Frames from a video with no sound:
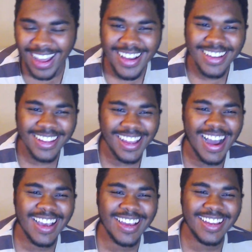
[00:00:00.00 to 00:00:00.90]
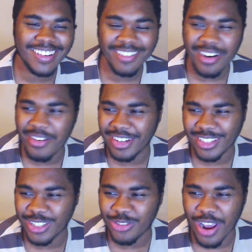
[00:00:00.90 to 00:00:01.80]
The guy Ribery just
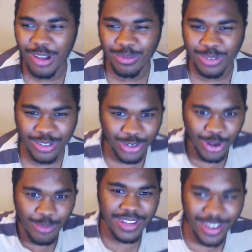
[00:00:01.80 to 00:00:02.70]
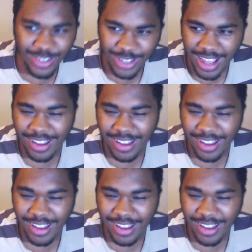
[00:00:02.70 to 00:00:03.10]
straight up just jumps in and just like,